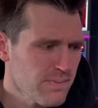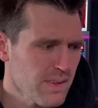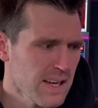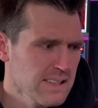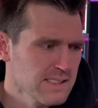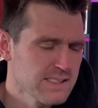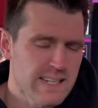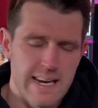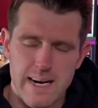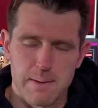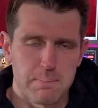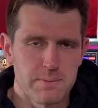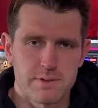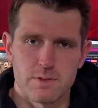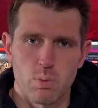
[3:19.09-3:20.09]
and stayed
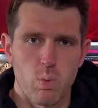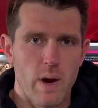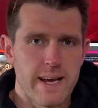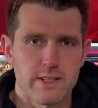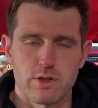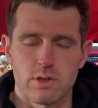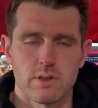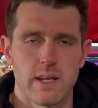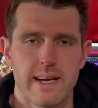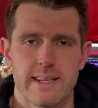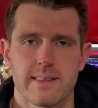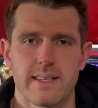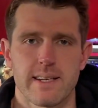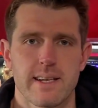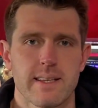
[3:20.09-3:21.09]
up way too
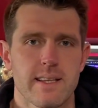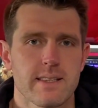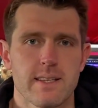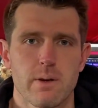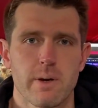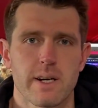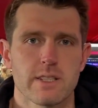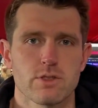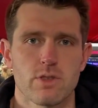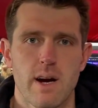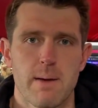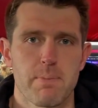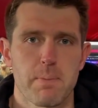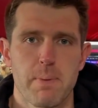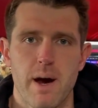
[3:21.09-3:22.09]
late thinking that they were going to
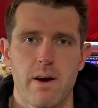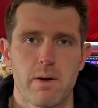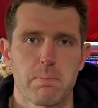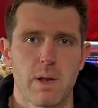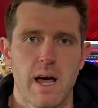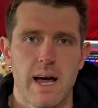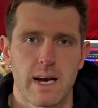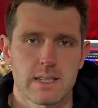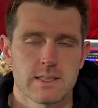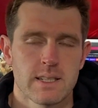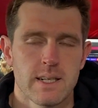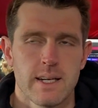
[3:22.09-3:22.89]
drop the Pirate Blacks